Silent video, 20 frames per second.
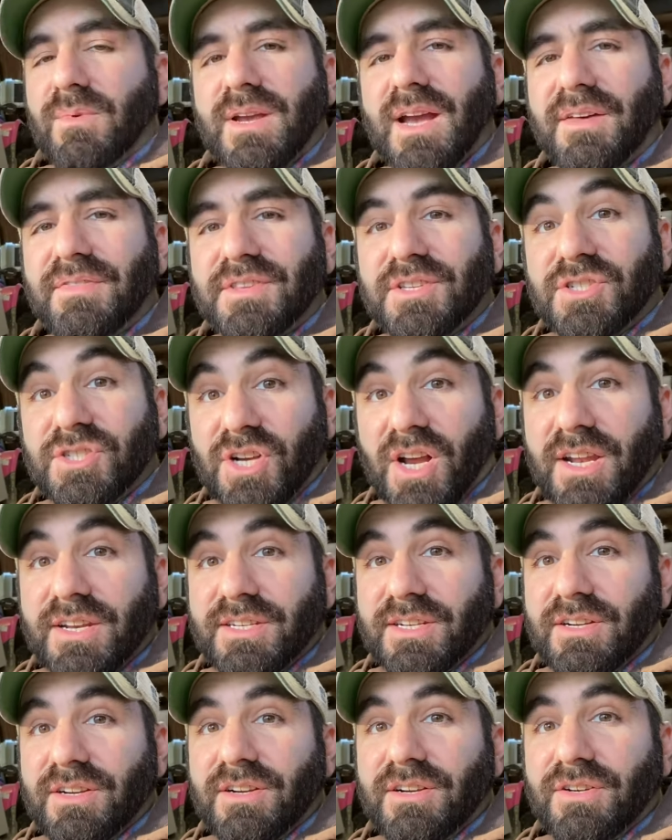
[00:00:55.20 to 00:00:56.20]
got this John
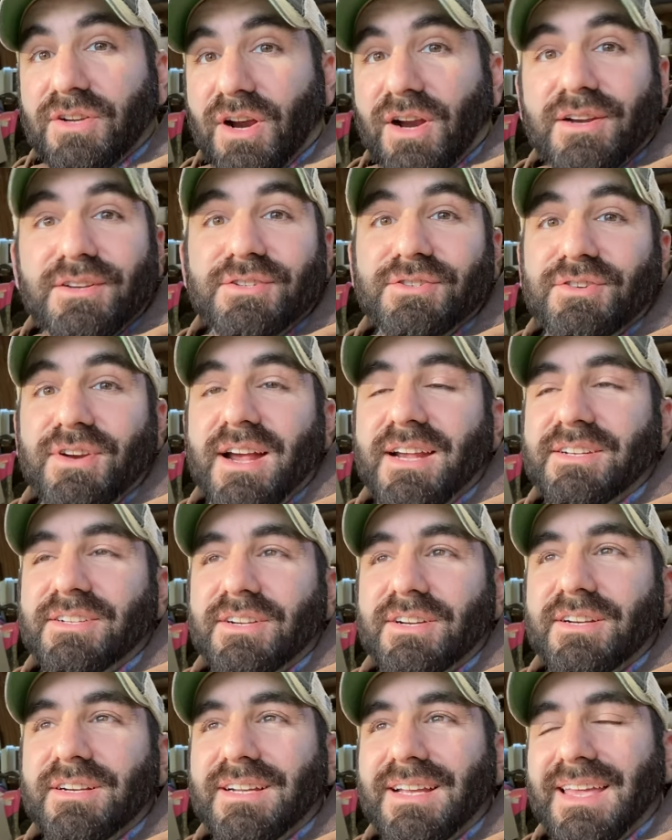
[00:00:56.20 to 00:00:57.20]
Deere garden
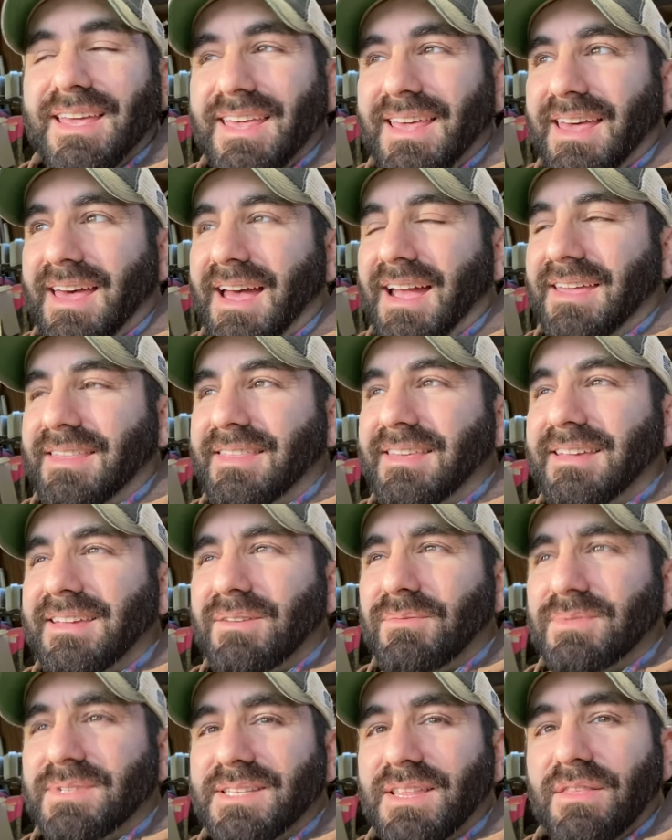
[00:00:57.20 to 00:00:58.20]
tractor. I think
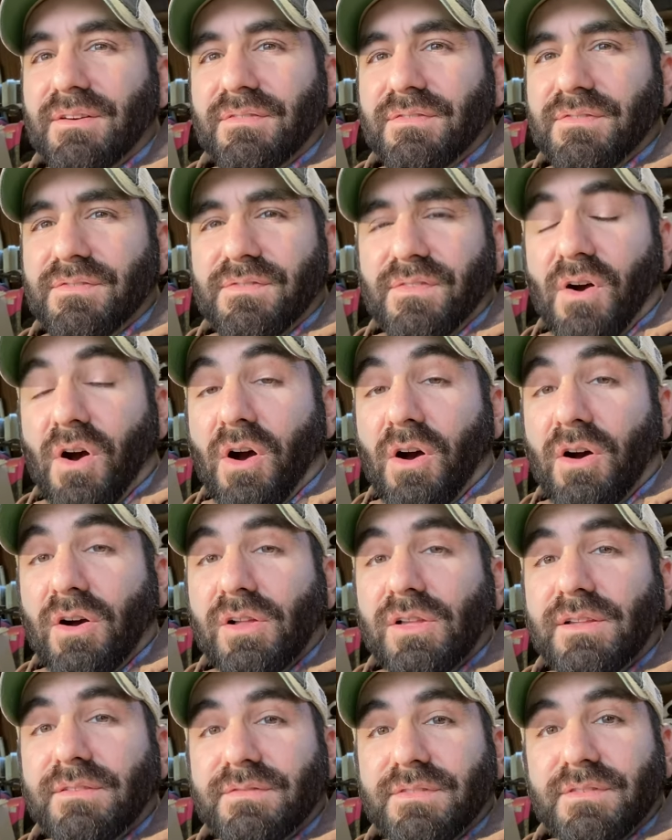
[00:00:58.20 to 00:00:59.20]
it was the
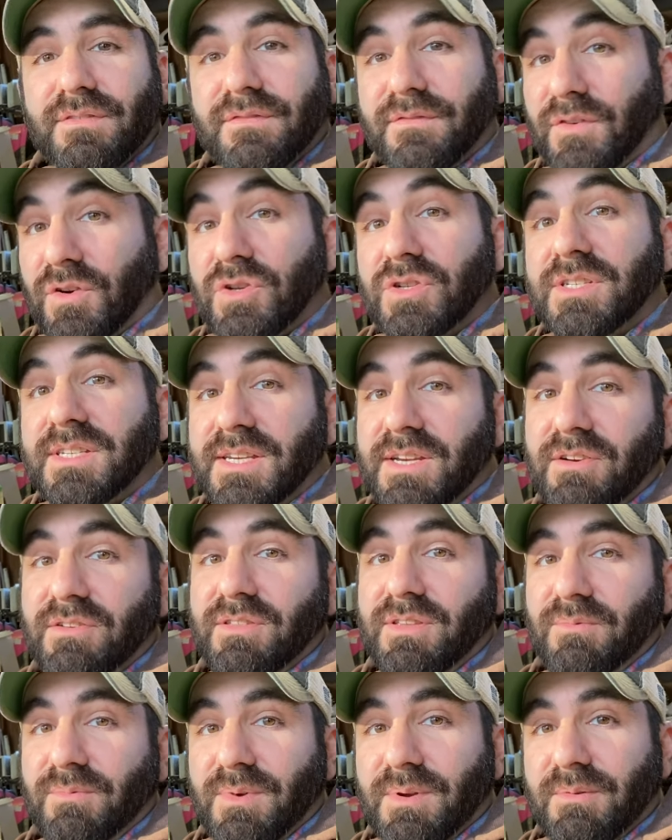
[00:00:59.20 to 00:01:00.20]
fall of the first year
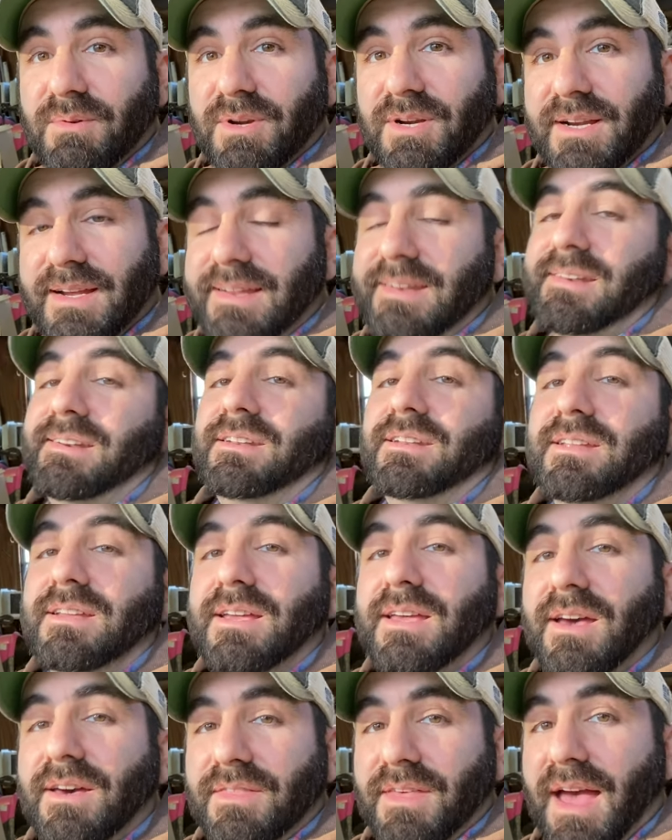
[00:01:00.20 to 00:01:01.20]
that we were in
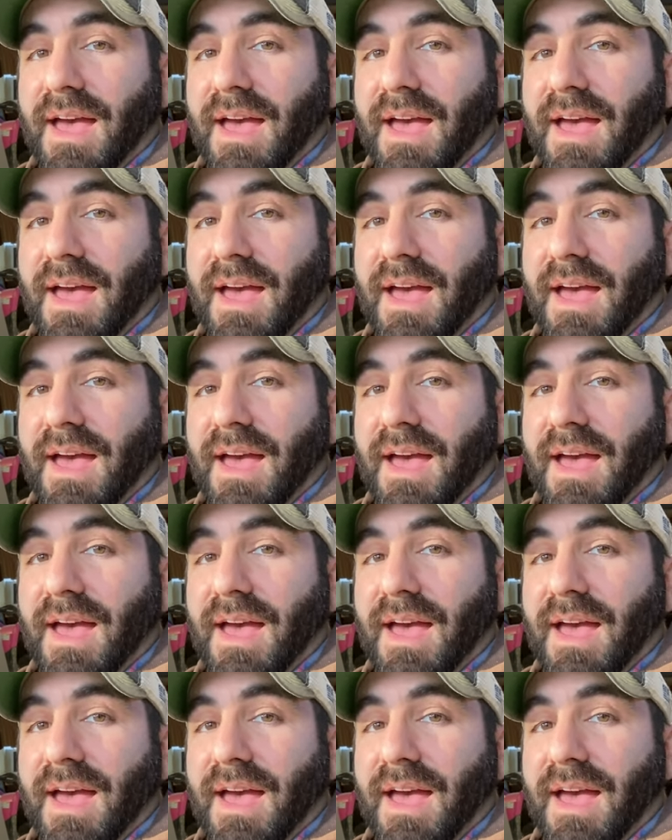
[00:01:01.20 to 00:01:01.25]
the